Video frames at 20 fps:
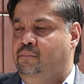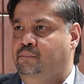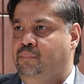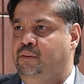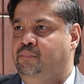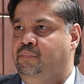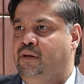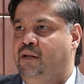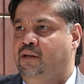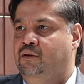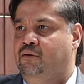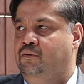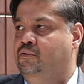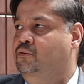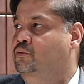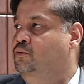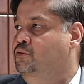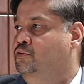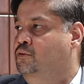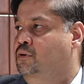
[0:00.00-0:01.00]
people are not
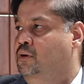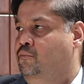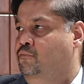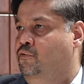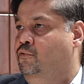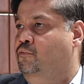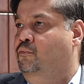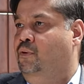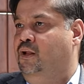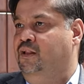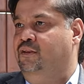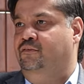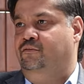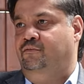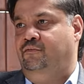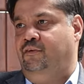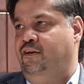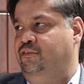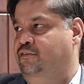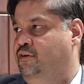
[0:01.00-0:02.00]
going to come for one
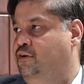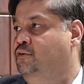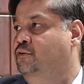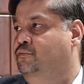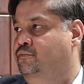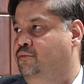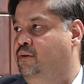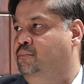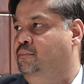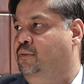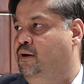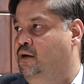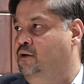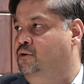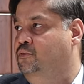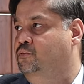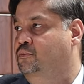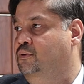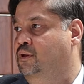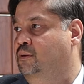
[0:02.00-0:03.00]
facet of Nepal
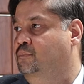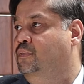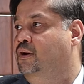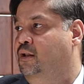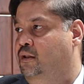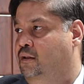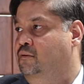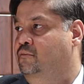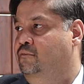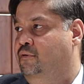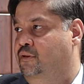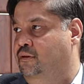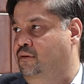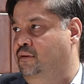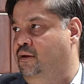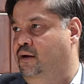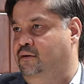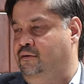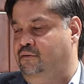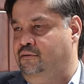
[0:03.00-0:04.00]
to Nepal, whether
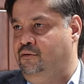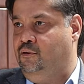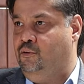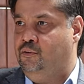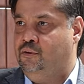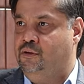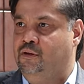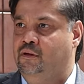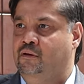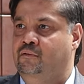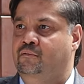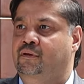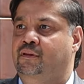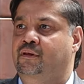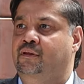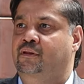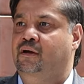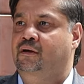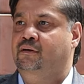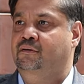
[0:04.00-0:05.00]
that is a hotel,
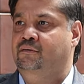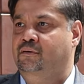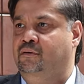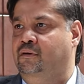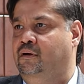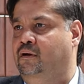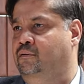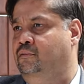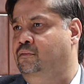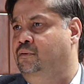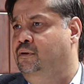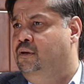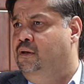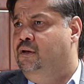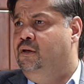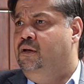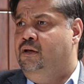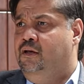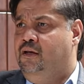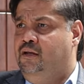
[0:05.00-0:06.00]
whether that is a
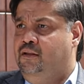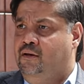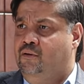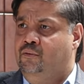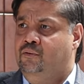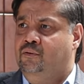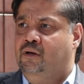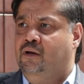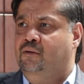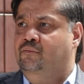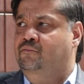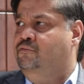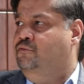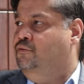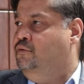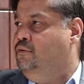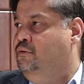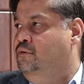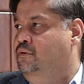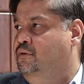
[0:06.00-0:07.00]
they're going to come
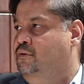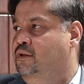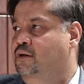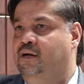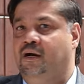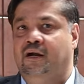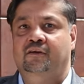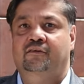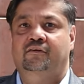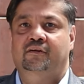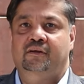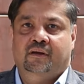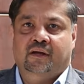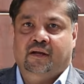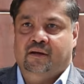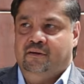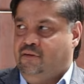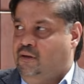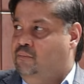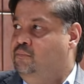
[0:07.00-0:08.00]
for the country
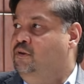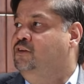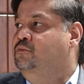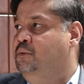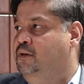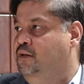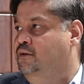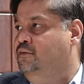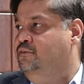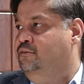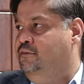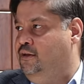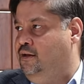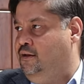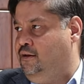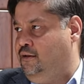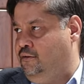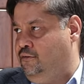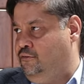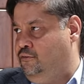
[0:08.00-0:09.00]
and some experience
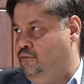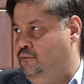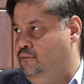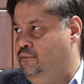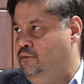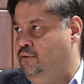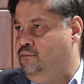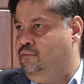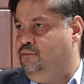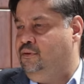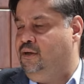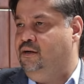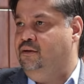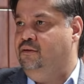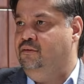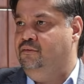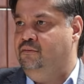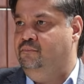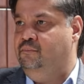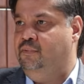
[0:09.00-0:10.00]
therein. So, you know, that
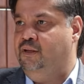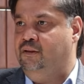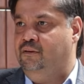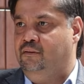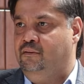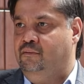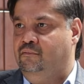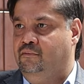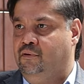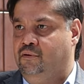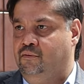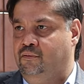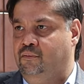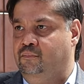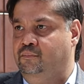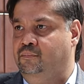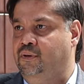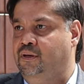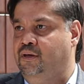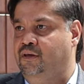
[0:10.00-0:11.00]
has been one of the
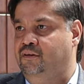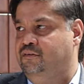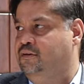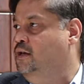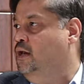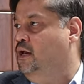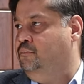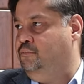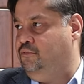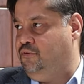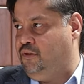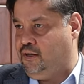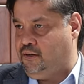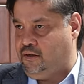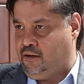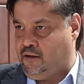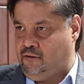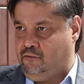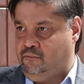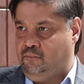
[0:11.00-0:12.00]
biggest gaps that
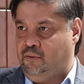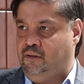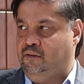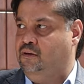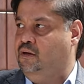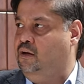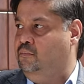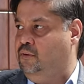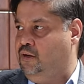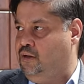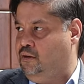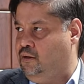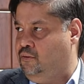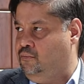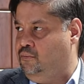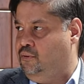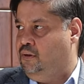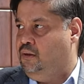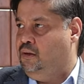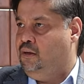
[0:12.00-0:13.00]
has been coming
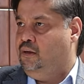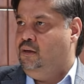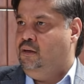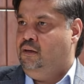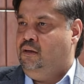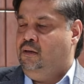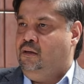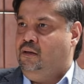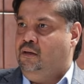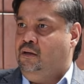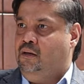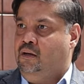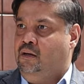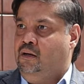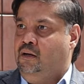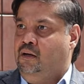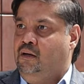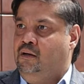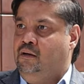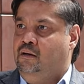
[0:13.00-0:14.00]
now.
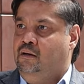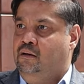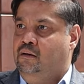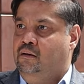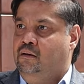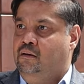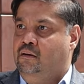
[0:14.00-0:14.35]
And